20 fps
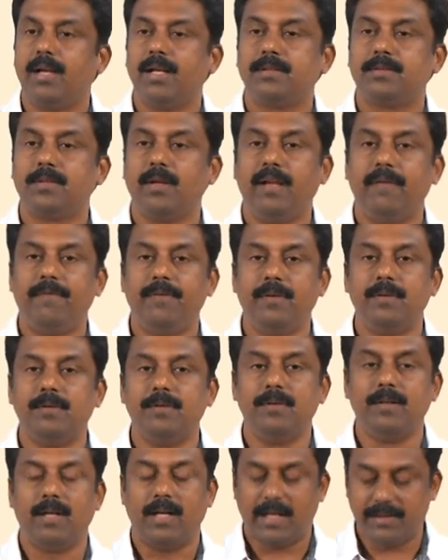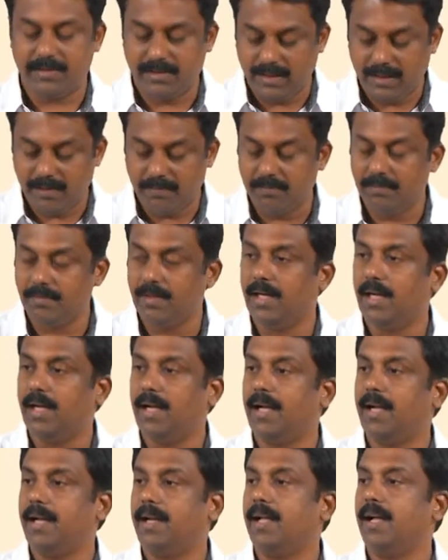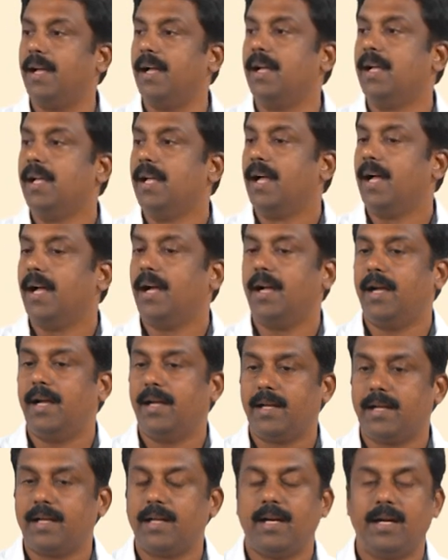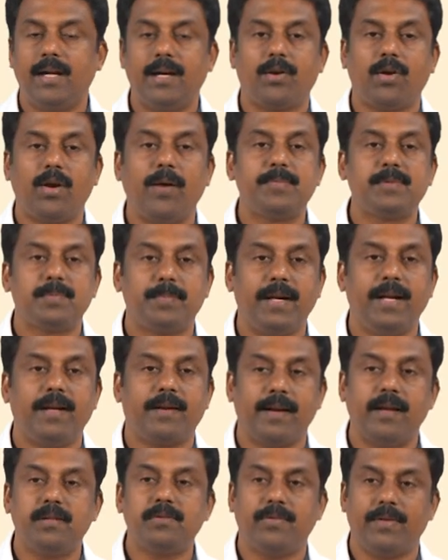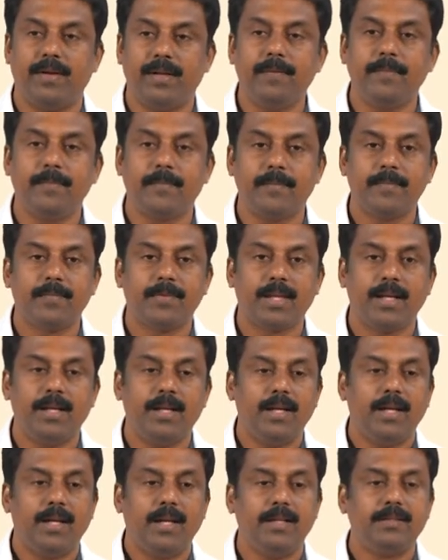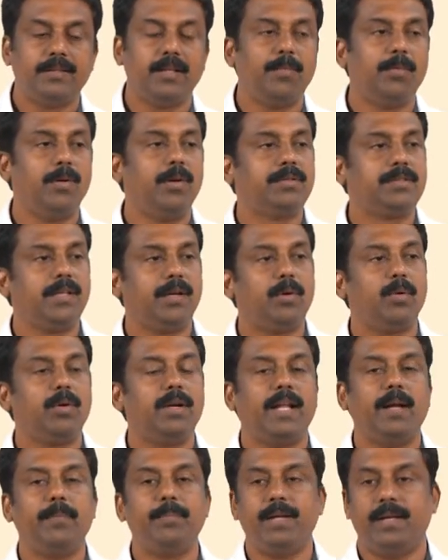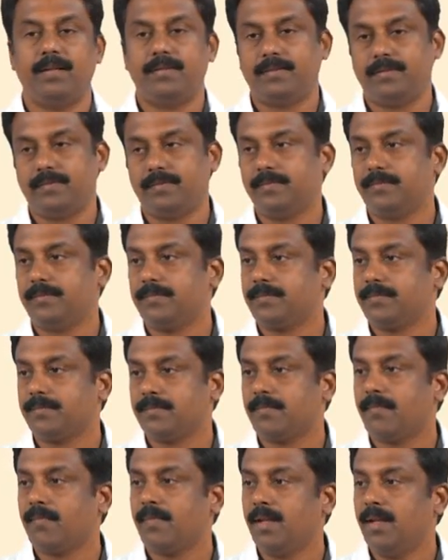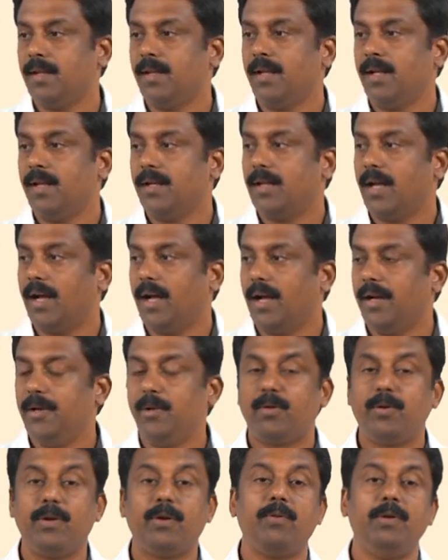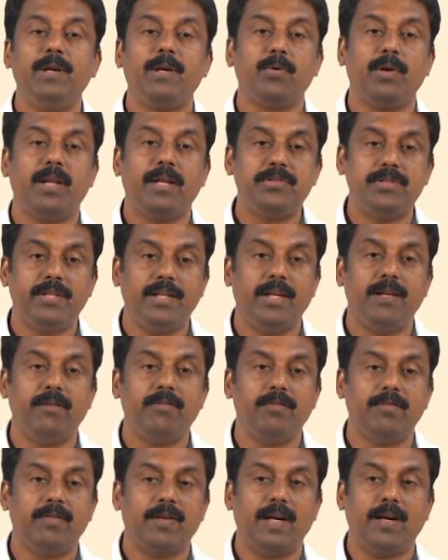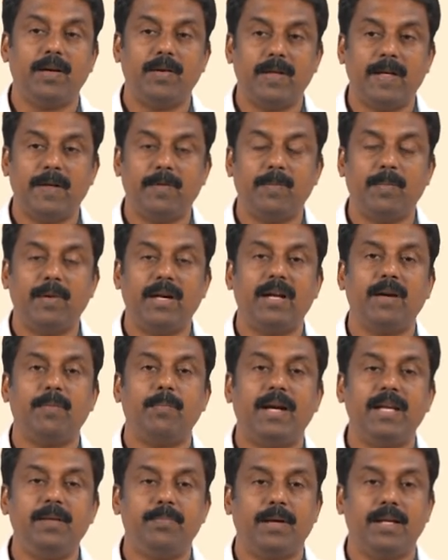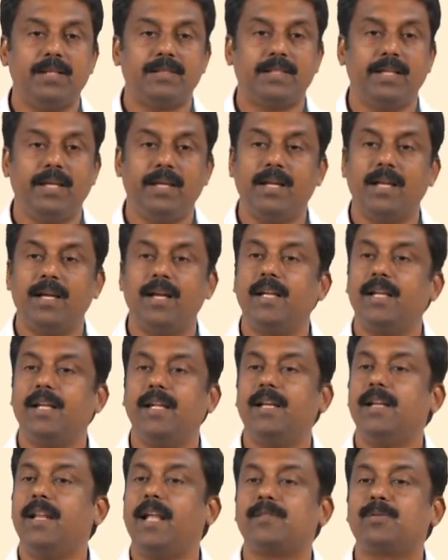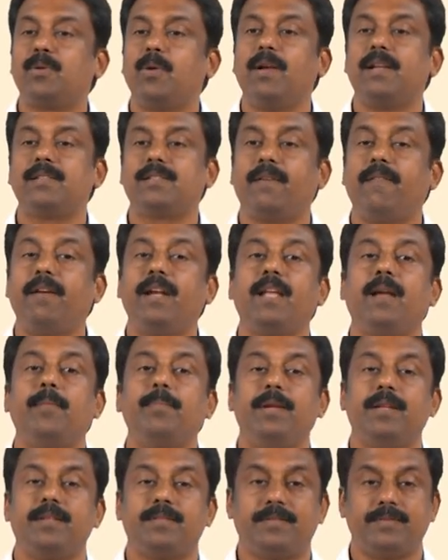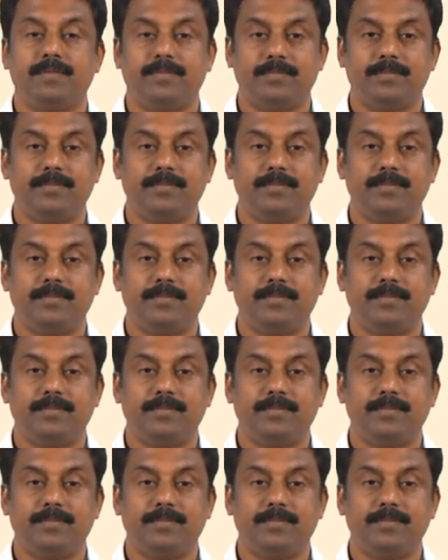so if you achieve uh, an, uh, a drop spray transfer is about say 200 amperes. You, you, could achieve uh, by pulsing in as low as 70 amperes,